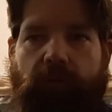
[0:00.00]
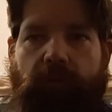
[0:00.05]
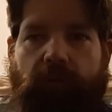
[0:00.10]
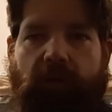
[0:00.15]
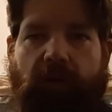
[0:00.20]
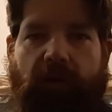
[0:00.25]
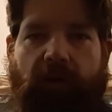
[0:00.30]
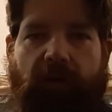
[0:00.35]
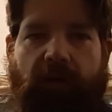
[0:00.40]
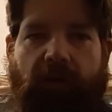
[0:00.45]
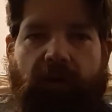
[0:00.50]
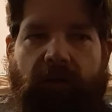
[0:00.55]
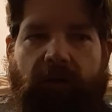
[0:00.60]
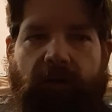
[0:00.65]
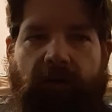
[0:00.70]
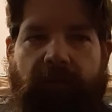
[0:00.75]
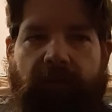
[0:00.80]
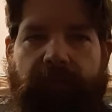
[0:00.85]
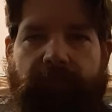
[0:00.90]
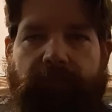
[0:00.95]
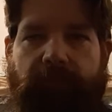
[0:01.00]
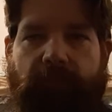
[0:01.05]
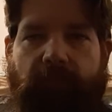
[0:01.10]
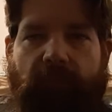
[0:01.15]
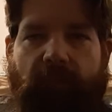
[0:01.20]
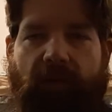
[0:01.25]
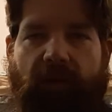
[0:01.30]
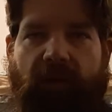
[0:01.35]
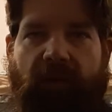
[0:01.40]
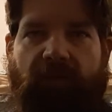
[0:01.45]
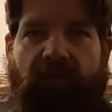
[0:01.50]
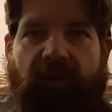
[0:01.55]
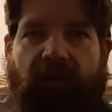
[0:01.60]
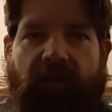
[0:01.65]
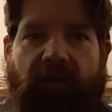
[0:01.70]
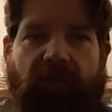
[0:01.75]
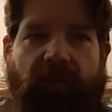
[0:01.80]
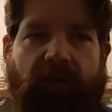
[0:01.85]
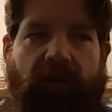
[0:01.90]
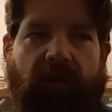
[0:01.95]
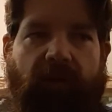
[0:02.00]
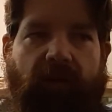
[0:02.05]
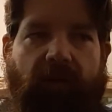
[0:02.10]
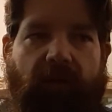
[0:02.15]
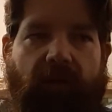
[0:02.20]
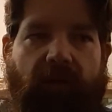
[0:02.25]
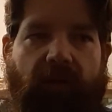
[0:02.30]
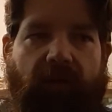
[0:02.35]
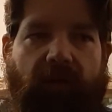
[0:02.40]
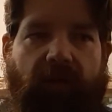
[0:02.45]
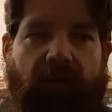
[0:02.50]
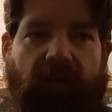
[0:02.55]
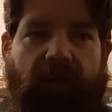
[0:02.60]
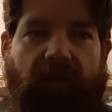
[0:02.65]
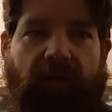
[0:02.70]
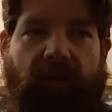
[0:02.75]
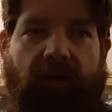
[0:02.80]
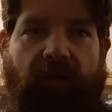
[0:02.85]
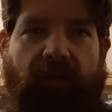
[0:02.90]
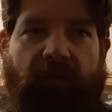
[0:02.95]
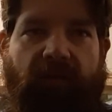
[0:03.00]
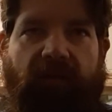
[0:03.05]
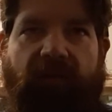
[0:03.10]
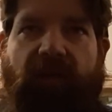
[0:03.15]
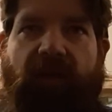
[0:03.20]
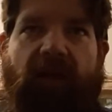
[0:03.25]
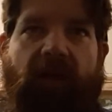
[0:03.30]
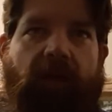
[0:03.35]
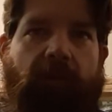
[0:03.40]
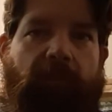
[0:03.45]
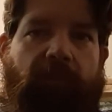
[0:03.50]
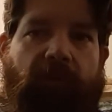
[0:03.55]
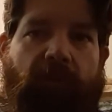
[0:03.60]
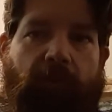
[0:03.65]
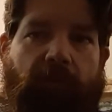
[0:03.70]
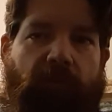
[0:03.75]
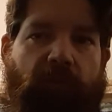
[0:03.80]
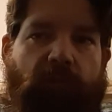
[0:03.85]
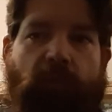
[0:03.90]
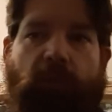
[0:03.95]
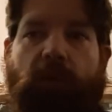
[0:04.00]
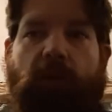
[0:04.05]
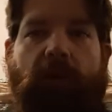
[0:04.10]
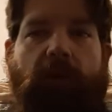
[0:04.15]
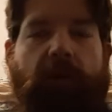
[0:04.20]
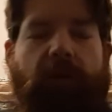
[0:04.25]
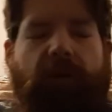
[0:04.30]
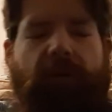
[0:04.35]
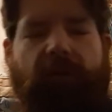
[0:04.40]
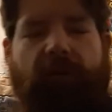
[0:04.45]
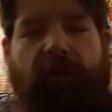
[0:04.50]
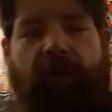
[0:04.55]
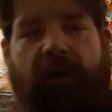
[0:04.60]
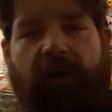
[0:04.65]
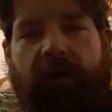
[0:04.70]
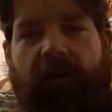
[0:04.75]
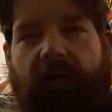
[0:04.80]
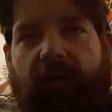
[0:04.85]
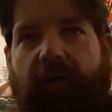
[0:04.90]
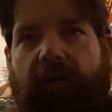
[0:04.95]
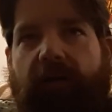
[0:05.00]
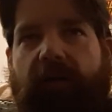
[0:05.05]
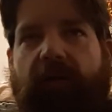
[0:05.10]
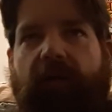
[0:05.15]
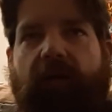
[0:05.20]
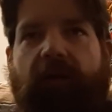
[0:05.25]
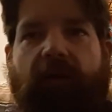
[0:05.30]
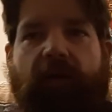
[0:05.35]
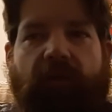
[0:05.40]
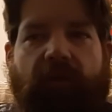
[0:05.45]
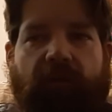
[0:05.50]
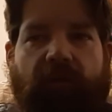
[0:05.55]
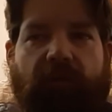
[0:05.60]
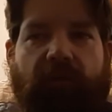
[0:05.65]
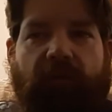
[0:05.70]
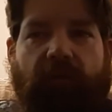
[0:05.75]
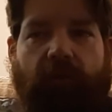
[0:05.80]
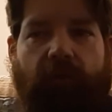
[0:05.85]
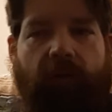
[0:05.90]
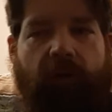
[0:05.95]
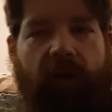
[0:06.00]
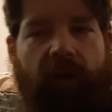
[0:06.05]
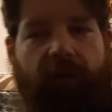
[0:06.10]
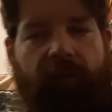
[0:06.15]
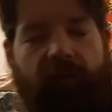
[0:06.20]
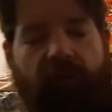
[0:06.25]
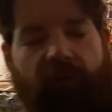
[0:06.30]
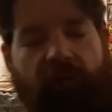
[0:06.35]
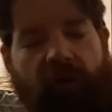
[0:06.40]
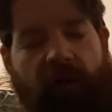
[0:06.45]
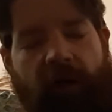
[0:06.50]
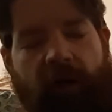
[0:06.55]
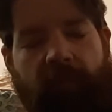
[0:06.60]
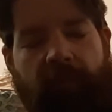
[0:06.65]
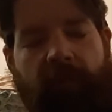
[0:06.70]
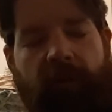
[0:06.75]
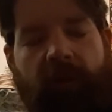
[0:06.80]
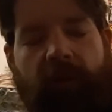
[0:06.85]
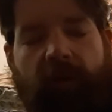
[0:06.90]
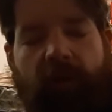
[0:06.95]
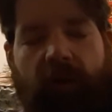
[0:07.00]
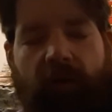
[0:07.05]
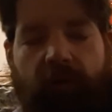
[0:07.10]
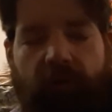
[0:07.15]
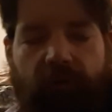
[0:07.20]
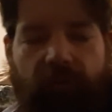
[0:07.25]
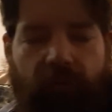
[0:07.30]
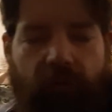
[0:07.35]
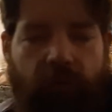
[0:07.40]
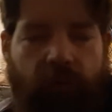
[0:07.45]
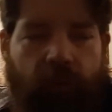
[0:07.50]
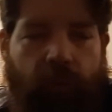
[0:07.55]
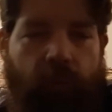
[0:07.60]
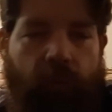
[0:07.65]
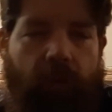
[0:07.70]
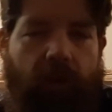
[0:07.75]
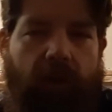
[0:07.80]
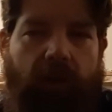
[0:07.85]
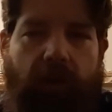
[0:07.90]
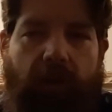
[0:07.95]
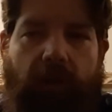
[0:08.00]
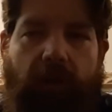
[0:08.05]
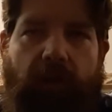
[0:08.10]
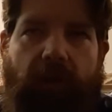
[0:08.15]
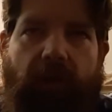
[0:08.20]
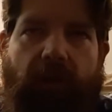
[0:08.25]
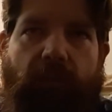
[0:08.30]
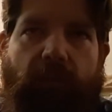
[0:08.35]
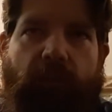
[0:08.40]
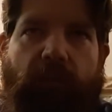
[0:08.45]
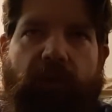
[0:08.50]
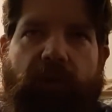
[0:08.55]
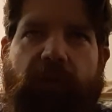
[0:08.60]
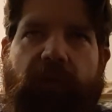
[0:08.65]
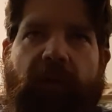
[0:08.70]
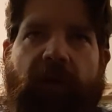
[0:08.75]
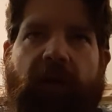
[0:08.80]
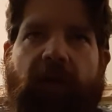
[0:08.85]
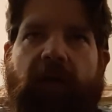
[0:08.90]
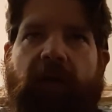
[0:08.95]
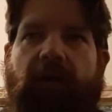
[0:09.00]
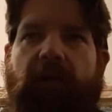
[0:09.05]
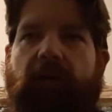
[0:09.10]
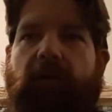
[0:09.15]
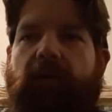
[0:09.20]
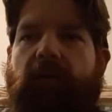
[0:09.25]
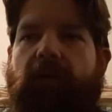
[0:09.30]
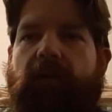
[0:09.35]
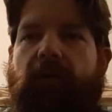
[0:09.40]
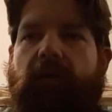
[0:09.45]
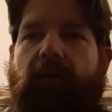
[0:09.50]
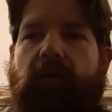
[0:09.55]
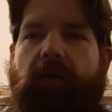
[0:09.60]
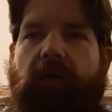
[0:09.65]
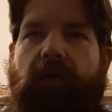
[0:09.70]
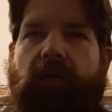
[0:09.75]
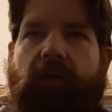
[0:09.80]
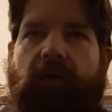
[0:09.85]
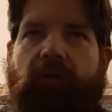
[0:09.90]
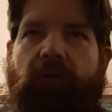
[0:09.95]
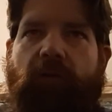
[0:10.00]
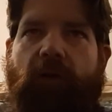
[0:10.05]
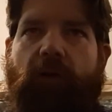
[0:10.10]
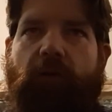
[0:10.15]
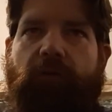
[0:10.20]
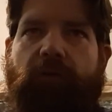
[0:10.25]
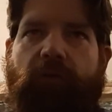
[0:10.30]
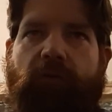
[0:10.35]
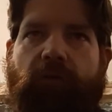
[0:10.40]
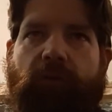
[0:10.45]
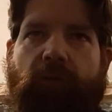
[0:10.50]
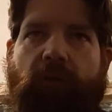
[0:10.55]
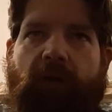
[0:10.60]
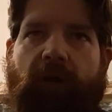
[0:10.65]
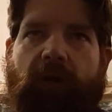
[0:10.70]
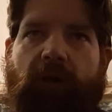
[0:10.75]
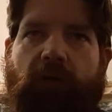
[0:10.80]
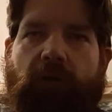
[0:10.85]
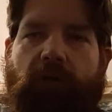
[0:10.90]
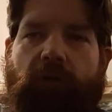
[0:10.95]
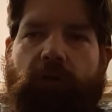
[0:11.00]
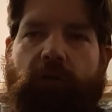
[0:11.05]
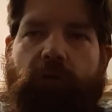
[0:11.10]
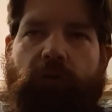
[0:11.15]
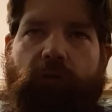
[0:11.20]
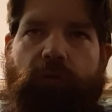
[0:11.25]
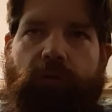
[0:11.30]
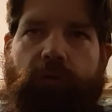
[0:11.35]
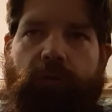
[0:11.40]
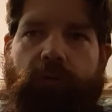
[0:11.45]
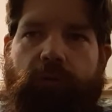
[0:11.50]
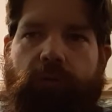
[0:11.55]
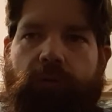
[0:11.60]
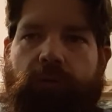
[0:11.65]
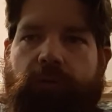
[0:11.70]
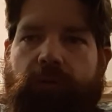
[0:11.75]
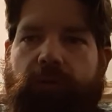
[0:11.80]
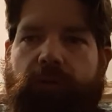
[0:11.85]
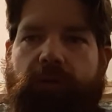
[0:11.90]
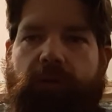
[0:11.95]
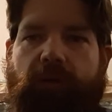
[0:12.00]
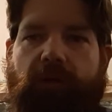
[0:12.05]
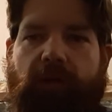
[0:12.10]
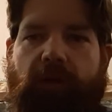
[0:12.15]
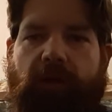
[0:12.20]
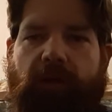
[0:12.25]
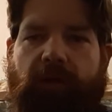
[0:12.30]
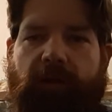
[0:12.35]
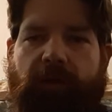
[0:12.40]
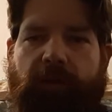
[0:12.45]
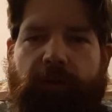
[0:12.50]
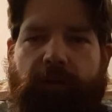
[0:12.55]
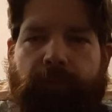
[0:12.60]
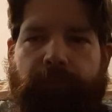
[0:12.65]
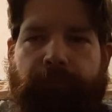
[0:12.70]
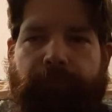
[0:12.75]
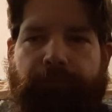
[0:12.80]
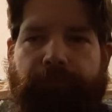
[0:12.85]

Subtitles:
uh, isn't even an escape from his work, right? You know, he's still on the job. So with that, he's also wanting to control um,